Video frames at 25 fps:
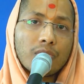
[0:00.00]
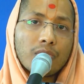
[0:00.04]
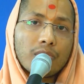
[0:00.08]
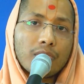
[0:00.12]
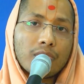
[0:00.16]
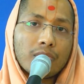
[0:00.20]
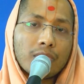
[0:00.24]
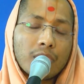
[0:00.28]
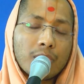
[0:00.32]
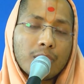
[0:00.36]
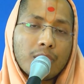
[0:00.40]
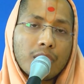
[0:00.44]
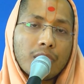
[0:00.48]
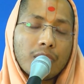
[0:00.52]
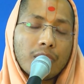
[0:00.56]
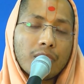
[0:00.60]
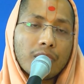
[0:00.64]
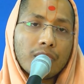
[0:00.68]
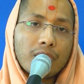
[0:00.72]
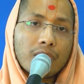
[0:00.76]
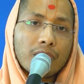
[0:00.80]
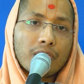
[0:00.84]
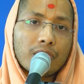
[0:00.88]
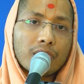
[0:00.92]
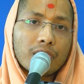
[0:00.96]
maybe
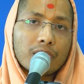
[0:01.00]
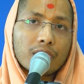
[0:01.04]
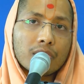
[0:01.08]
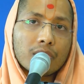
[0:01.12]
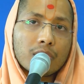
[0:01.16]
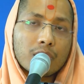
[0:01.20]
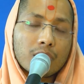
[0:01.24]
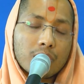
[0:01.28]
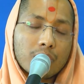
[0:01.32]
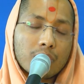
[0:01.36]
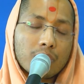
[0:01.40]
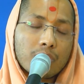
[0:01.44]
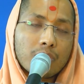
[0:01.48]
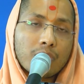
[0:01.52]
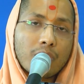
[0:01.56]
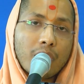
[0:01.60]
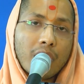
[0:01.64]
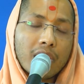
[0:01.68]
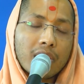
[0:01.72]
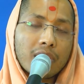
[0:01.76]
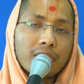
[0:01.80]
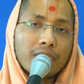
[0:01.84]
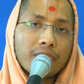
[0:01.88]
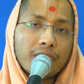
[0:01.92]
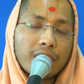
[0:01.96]

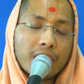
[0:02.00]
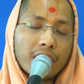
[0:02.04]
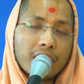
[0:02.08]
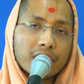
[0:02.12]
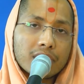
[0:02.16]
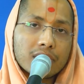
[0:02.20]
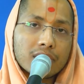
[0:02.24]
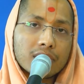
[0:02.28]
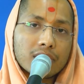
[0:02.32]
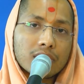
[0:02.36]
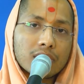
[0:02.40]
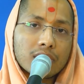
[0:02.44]
20 feet,